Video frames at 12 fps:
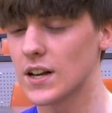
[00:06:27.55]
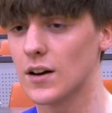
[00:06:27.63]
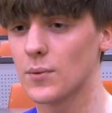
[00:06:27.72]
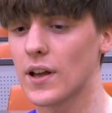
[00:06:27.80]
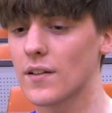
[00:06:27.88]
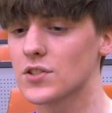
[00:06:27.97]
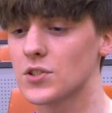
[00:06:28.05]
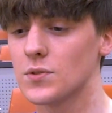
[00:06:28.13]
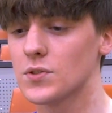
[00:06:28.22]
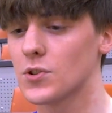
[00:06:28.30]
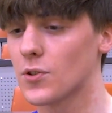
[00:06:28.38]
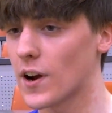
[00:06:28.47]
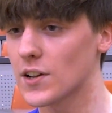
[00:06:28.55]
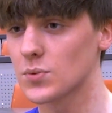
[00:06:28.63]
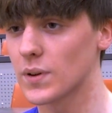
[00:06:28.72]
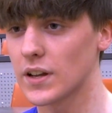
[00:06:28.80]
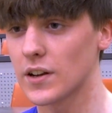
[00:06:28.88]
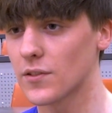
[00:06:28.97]
Uh, we have students who
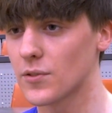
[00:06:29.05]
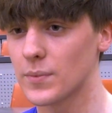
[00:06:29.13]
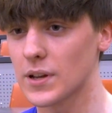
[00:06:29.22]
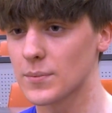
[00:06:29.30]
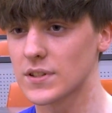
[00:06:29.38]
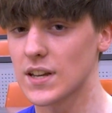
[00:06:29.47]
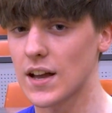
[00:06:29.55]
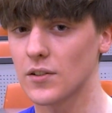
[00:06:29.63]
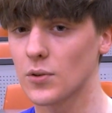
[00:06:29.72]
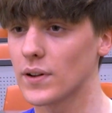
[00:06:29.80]
graduate here from Beekmantown